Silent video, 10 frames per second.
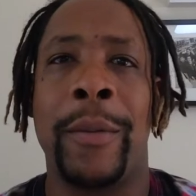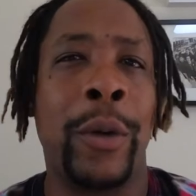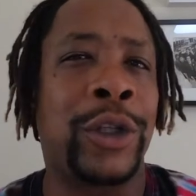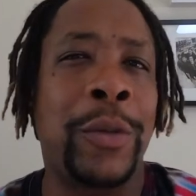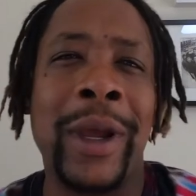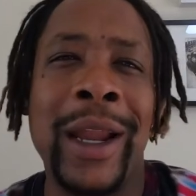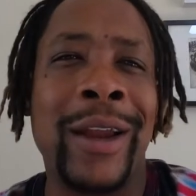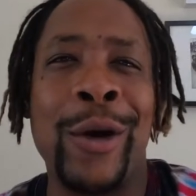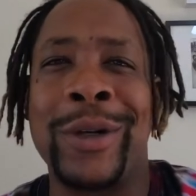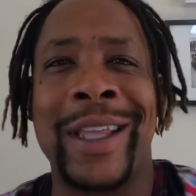But what you may
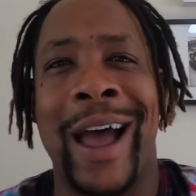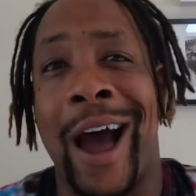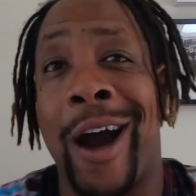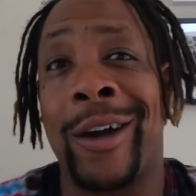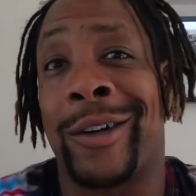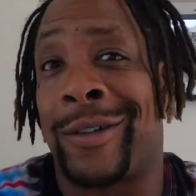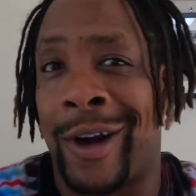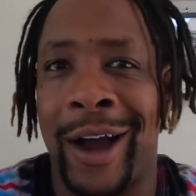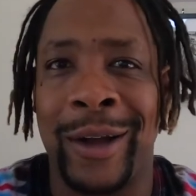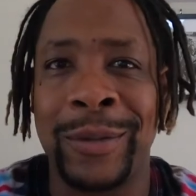not know is that our
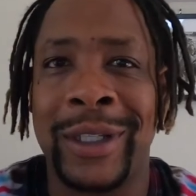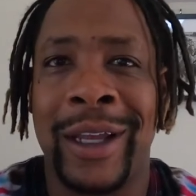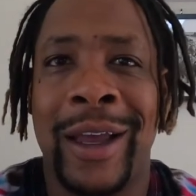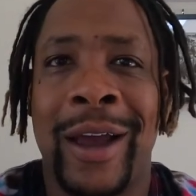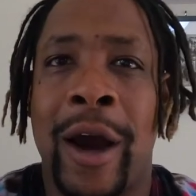Groms